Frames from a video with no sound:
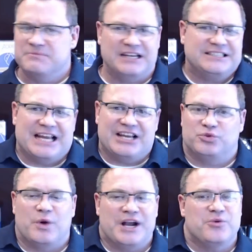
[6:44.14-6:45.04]
Then say
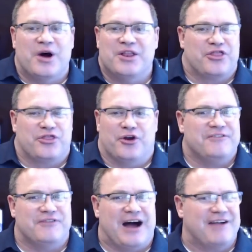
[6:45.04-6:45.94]
21 to
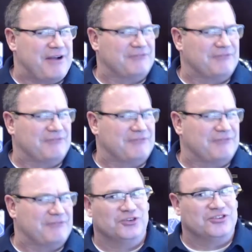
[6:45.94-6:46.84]
35, I have a
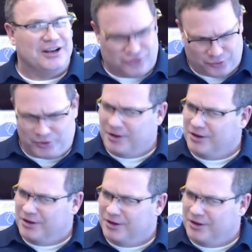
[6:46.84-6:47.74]
20-year-old son, so
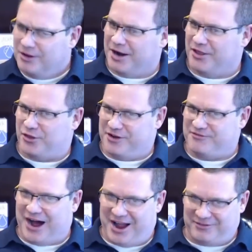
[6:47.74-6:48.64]
21 to
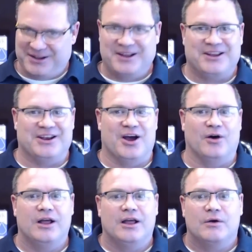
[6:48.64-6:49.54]
35, you
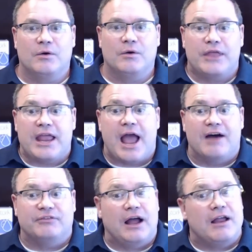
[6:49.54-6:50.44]
know, they
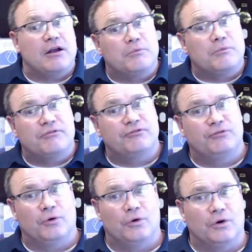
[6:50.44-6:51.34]
have a
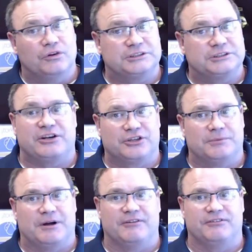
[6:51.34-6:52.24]
full
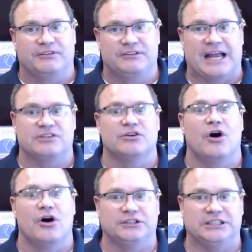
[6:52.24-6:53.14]
spectrum of
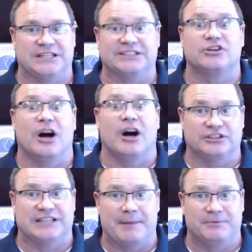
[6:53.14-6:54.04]
technologies as
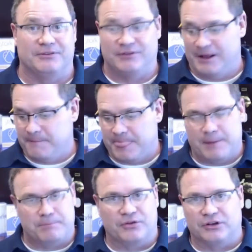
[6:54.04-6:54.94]
contraceptive.
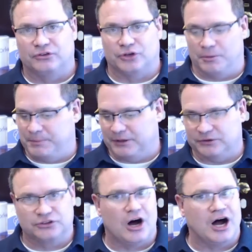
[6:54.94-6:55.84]
Birth control
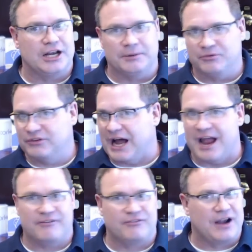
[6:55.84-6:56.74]
pills, condoms,
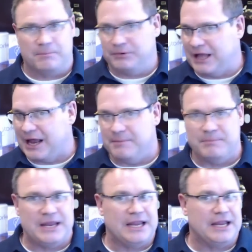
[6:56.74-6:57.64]
diaphragm, Plan
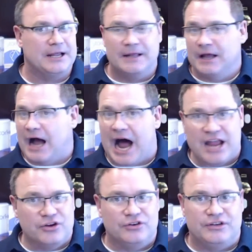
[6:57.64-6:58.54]
B,
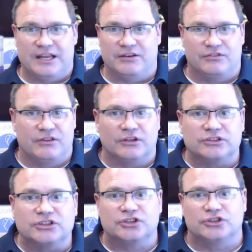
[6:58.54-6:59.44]
IUDs. There's
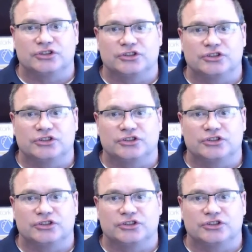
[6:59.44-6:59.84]
so